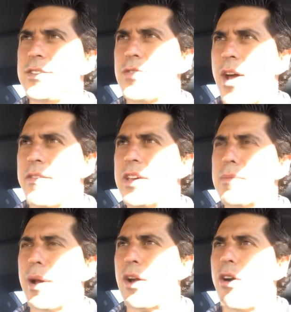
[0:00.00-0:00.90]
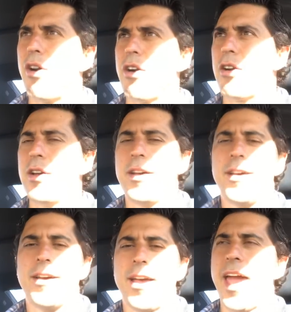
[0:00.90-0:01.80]
driving in my car.
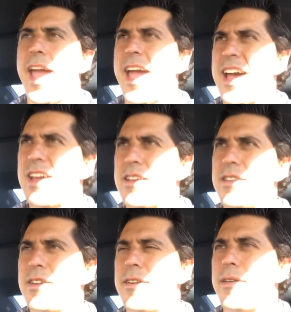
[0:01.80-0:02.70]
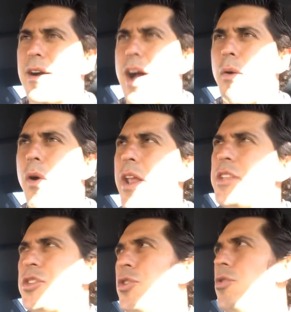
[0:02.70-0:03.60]
And I
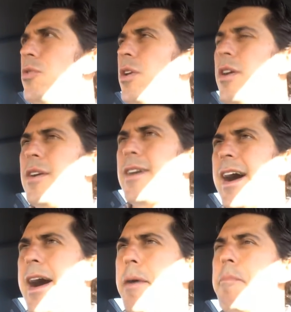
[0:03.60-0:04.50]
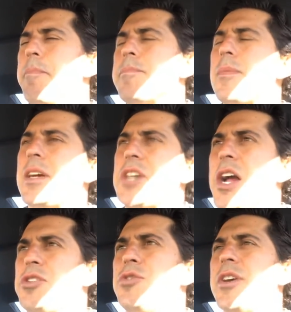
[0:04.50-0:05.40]
wanted to
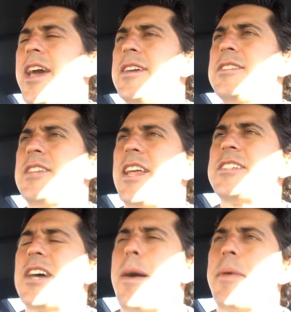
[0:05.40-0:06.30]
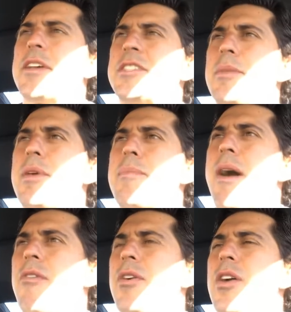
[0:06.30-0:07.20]
talk to you today. Today's topic is going to be
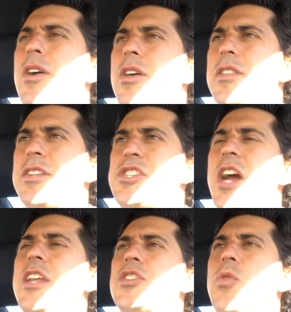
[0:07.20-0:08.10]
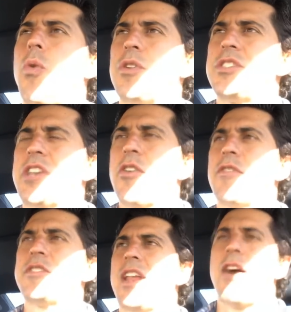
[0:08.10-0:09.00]
about the Chinese quartz
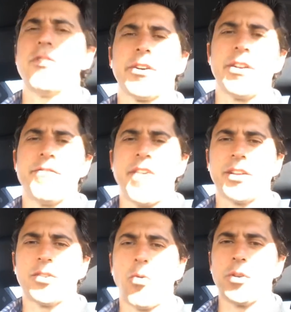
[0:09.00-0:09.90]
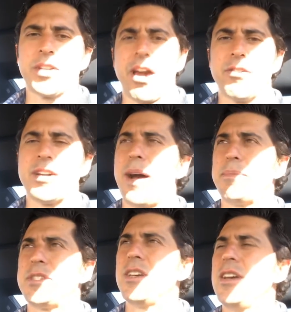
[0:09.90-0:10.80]
tariffs and how they're going to affect quartz
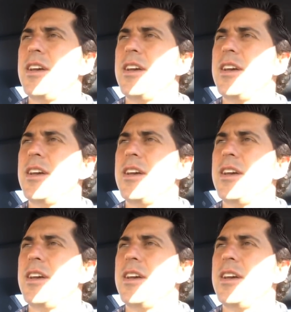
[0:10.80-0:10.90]
countertops